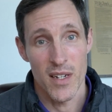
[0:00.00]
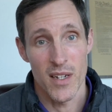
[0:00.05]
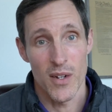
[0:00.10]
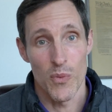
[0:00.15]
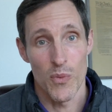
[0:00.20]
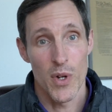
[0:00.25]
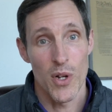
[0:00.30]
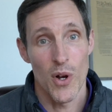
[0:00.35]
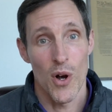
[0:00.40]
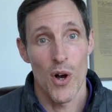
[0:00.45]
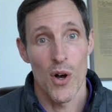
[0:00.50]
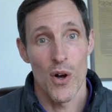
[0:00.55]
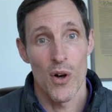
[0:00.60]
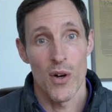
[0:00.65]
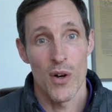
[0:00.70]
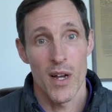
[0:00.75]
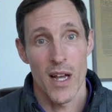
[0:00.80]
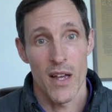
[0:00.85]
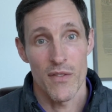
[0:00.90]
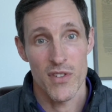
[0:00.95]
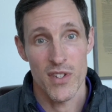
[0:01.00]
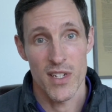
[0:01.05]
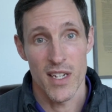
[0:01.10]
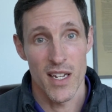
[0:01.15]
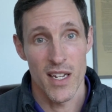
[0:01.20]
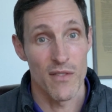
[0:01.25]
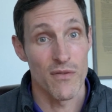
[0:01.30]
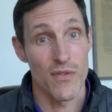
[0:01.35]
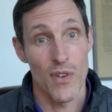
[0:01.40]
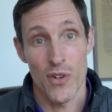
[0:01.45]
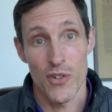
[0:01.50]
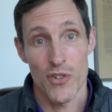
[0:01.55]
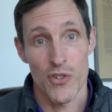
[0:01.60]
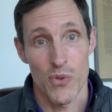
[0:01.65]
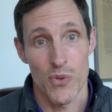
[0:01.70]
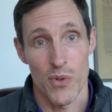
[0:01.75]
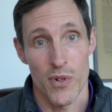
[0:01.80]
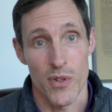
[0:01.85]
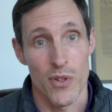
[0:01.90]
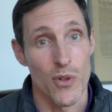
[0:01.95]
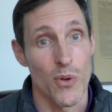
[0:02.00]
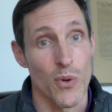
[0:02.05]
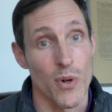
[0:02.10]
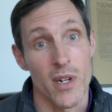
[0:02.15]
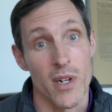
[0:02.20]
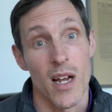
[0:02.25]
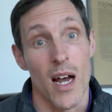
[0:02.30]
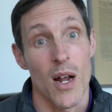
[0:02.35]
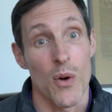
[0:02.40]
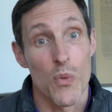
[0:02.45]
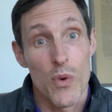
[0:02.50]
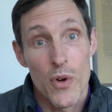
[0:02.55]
we all have sinned and fall short of the glory of God.